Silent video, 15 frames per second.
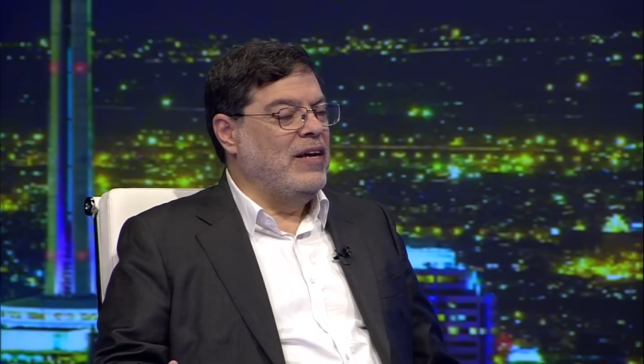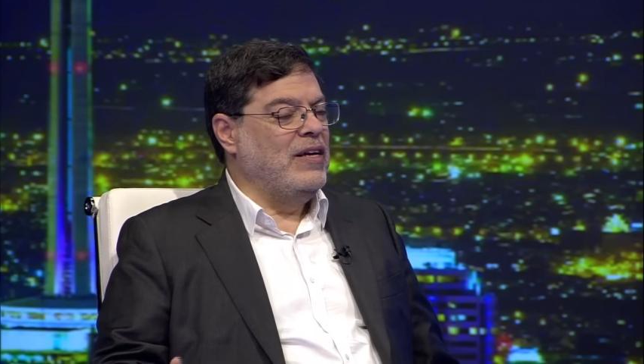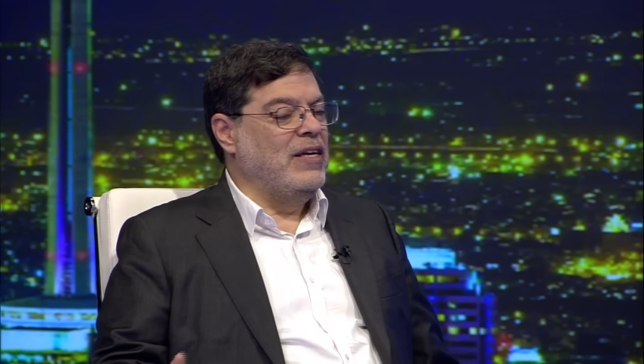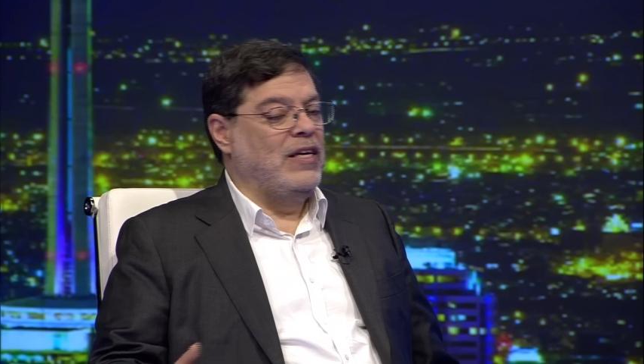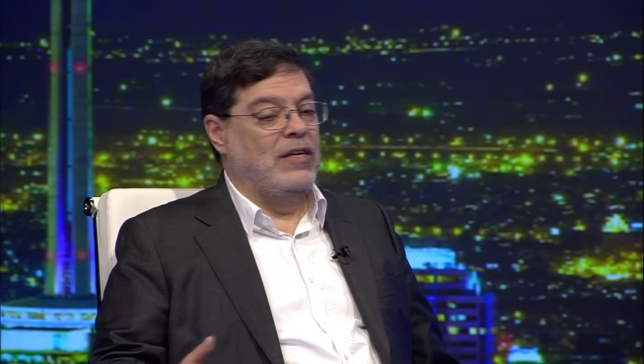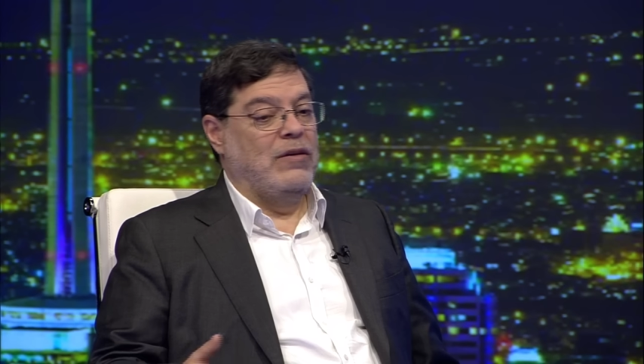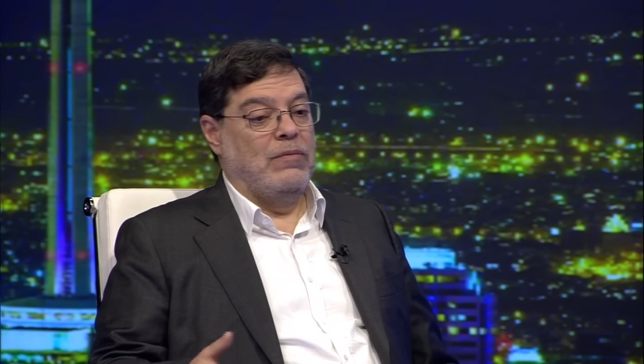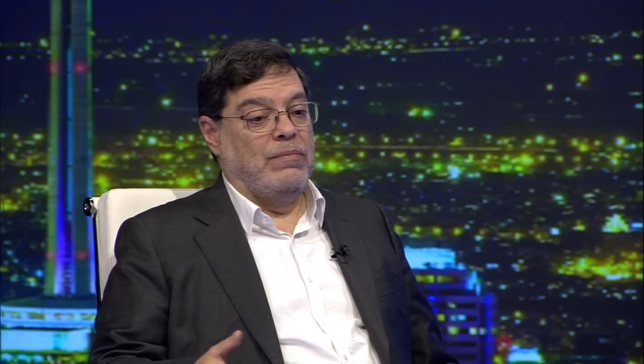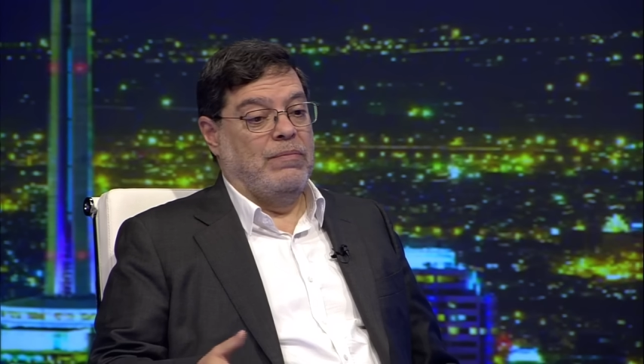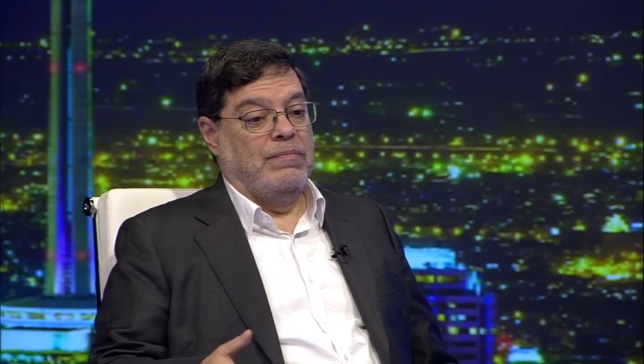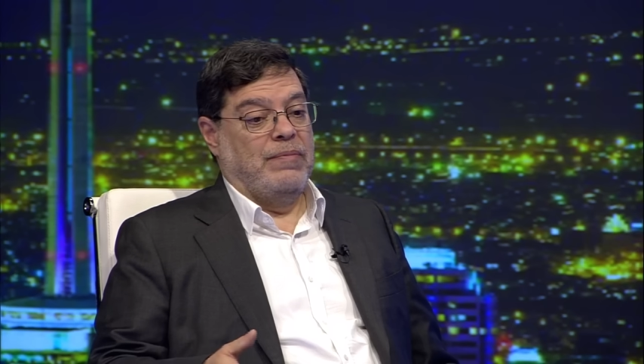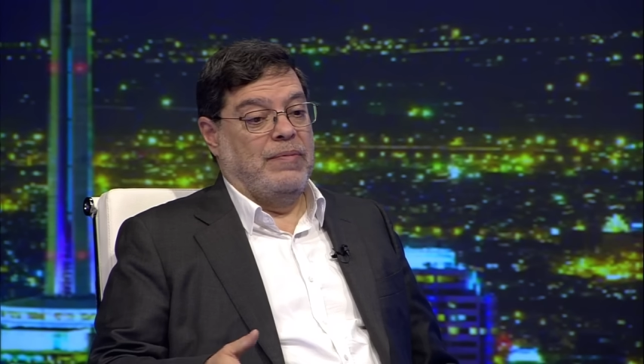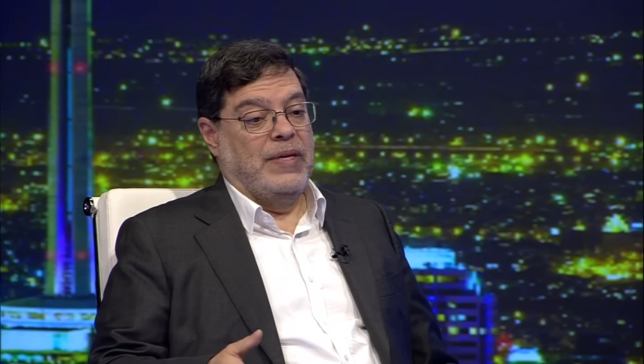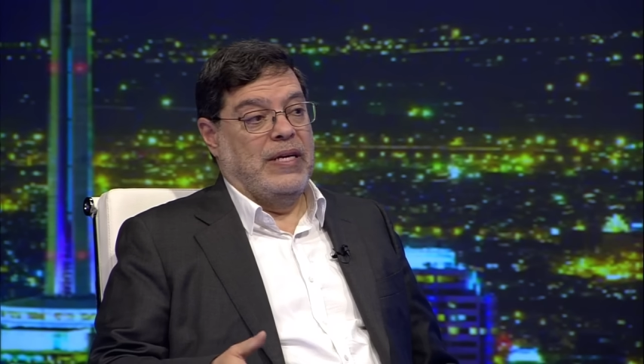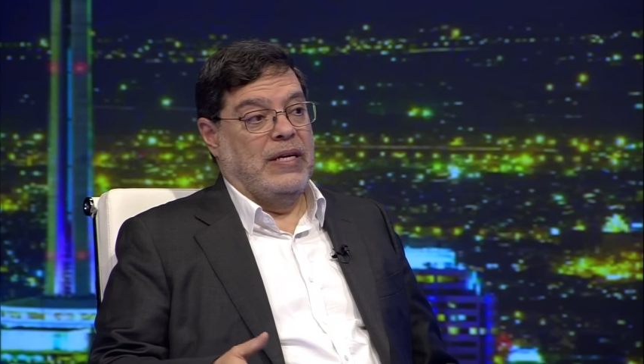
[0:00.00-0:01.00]
He
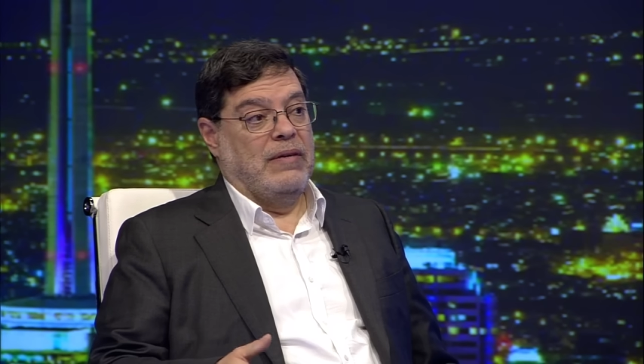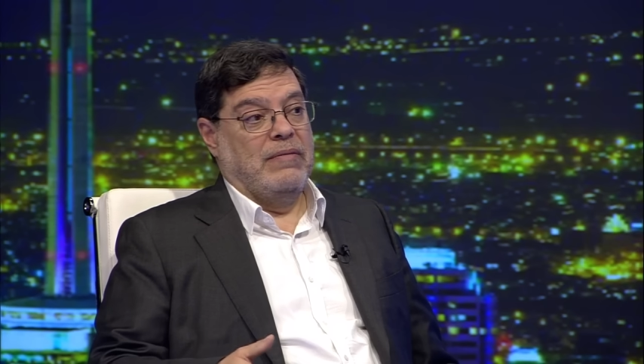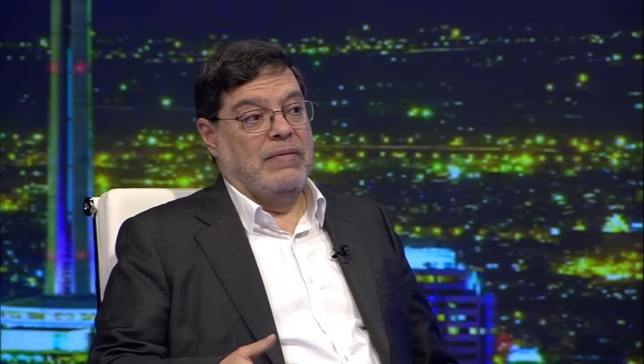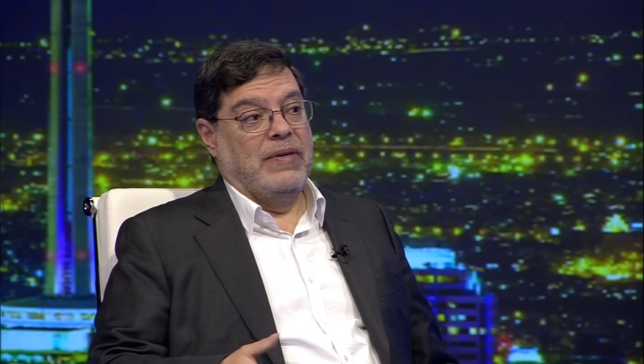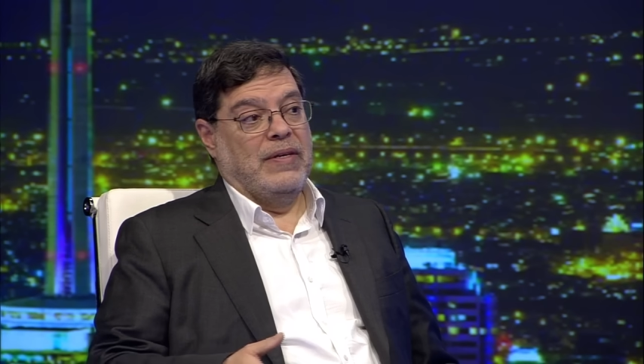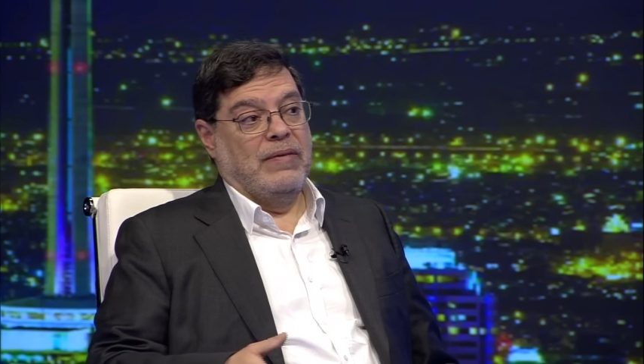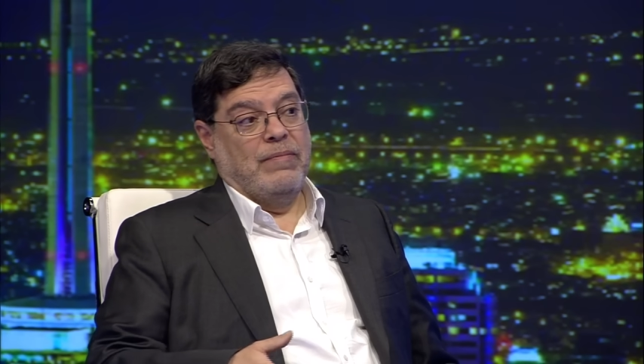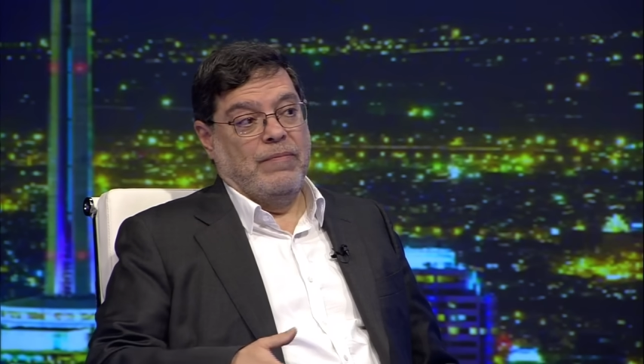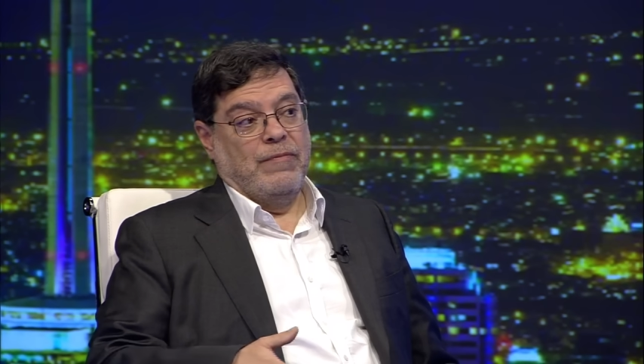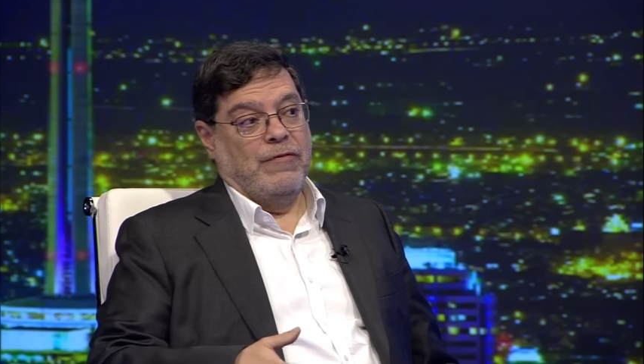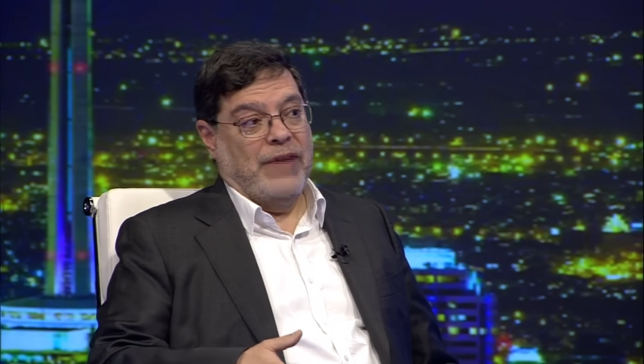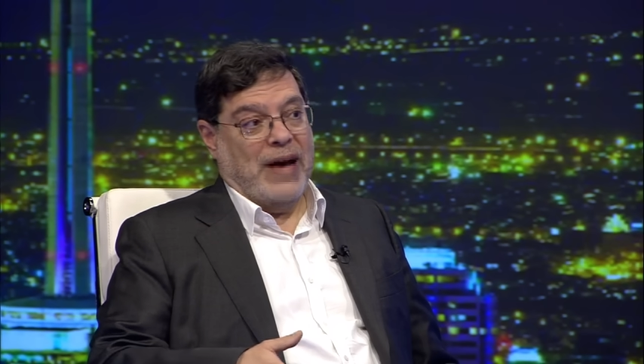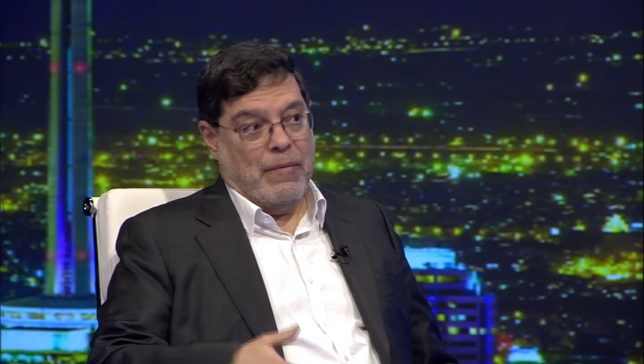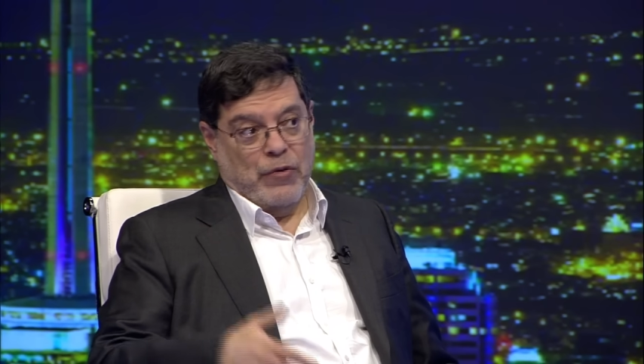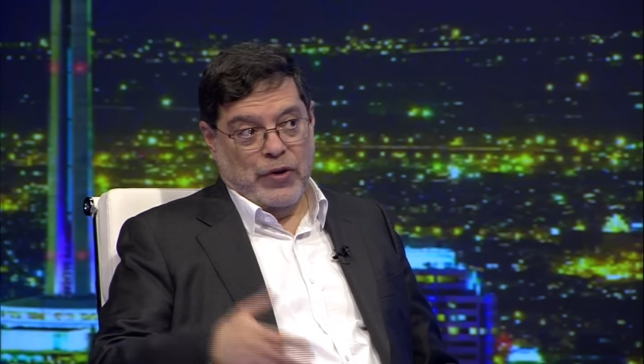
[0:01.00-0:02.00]

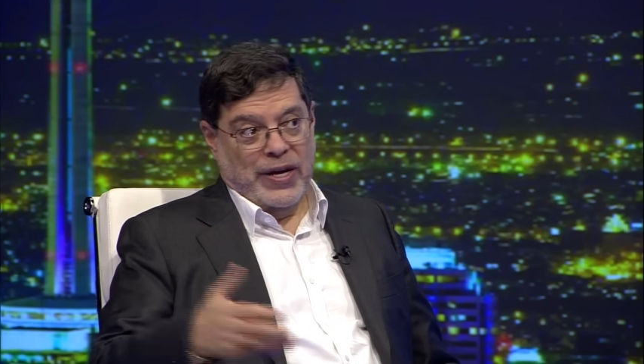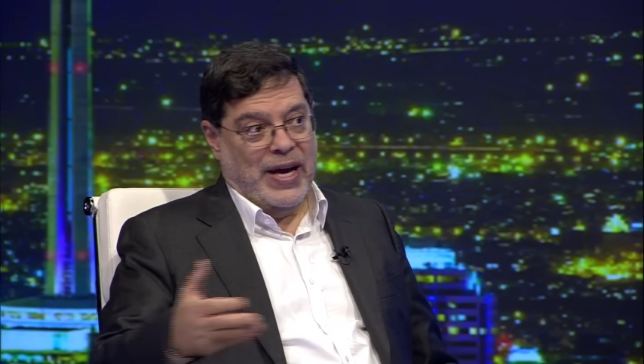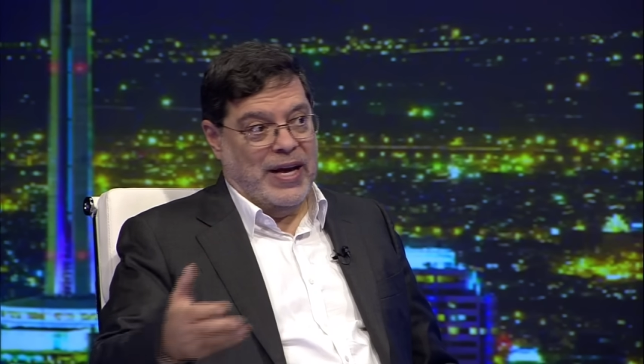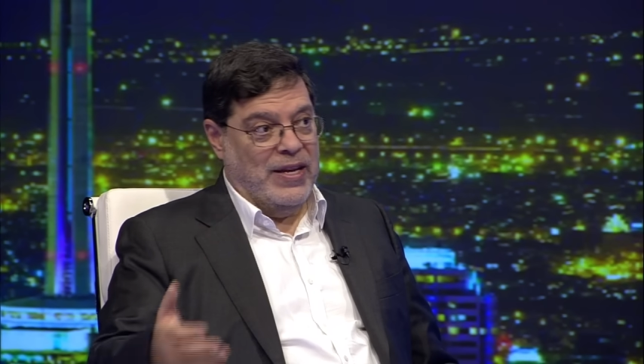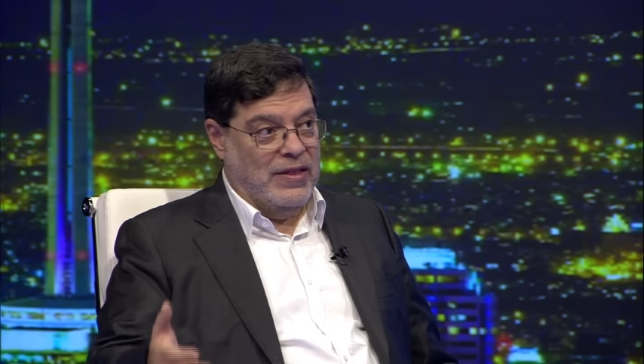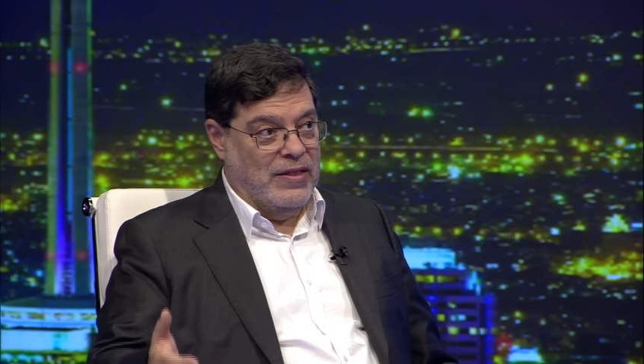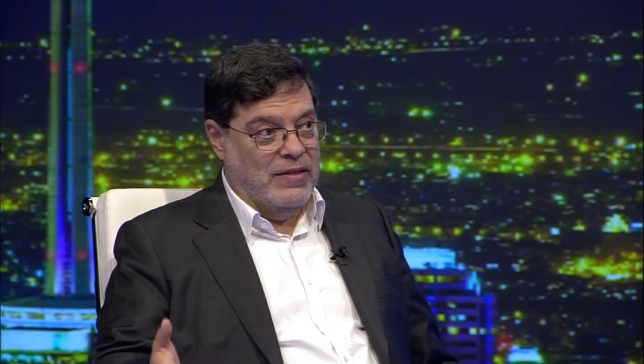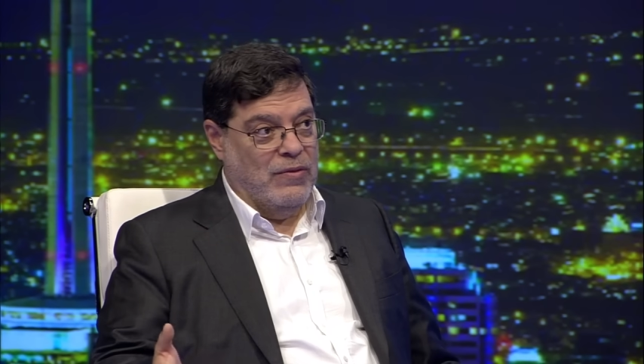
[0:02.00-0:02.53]
fabricated